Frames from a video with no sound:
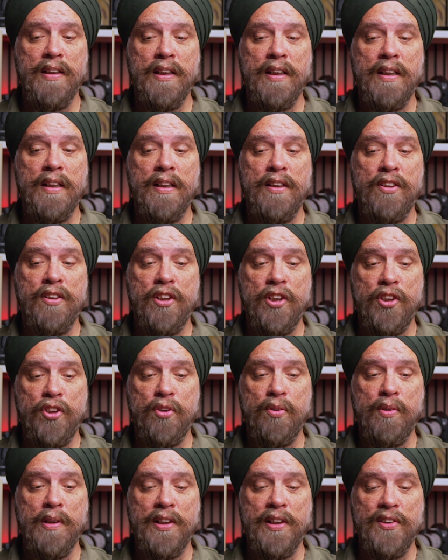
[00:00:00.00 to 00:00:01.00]
and teach
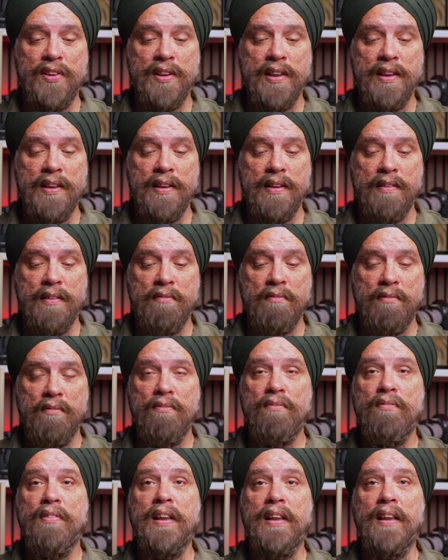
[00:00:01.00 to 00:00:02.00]
you guys that,
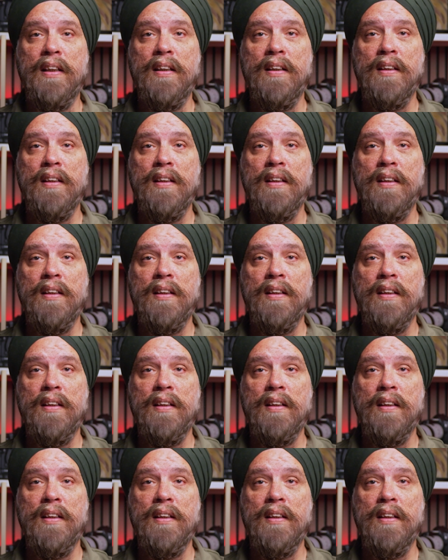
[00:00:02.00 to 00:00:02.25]
fine.